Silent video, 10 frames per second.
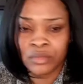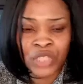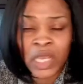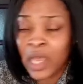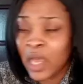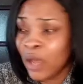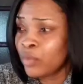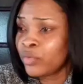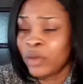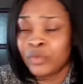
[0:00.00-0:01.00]
Check
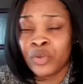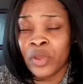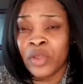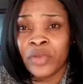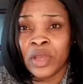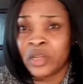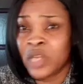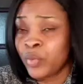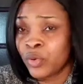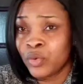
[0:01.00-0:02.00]
out around your area, the
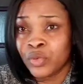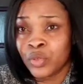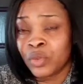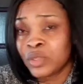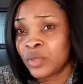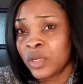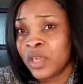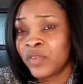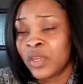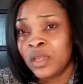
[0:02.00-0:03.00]
neighborhood you want to
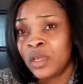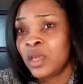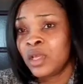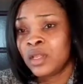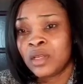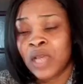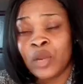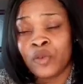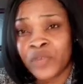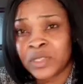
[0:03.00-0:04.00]
live in, the
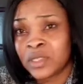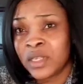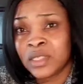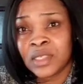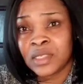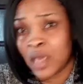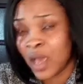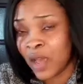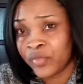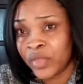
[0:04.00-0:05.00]
kind of facilities they
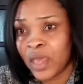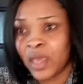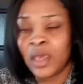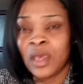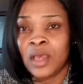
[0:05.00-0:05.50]
have there,